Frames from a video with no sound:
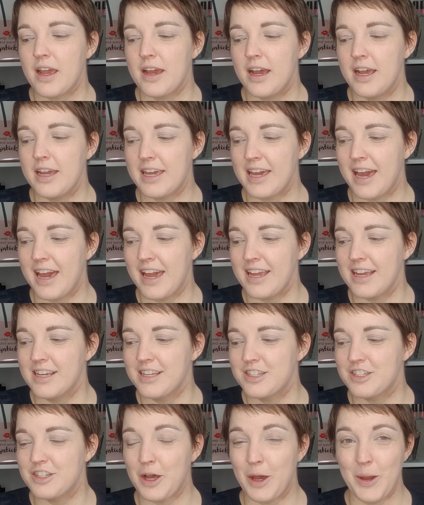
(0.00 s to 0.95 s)
Okay,
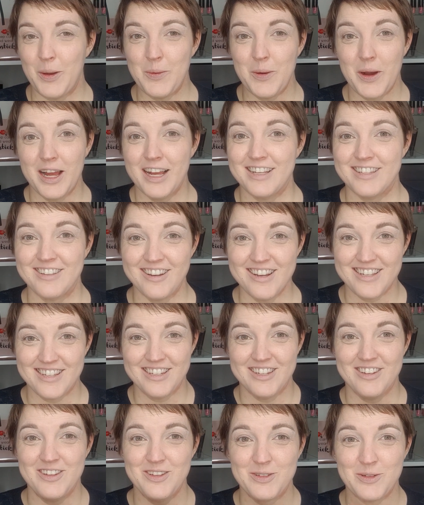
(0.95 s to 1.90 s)
so
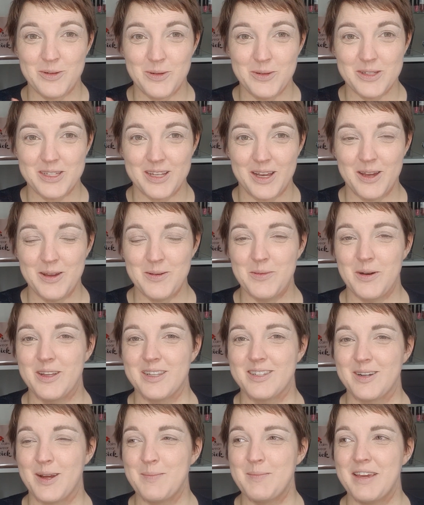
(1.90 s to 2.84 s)
exciting news also
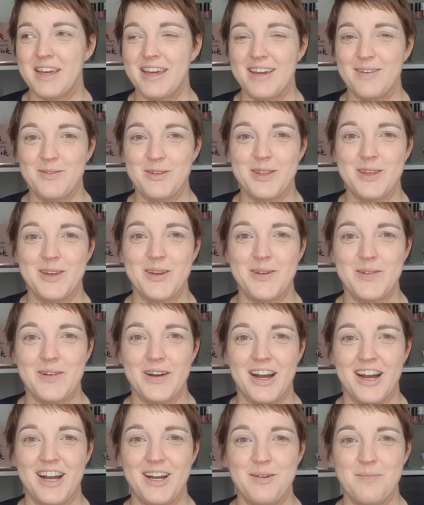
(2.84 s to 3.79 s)
whilst I'm here with you,
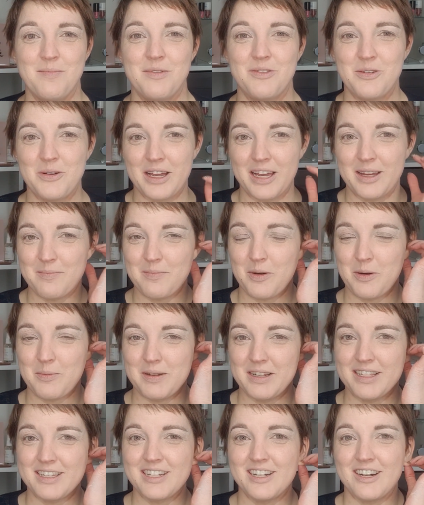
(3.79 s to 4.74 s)
before we get
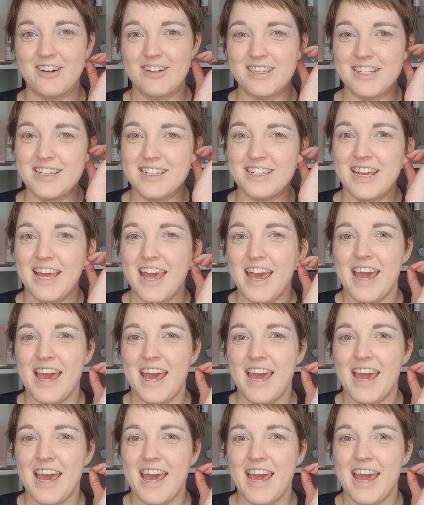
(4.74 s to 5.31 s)
properly started.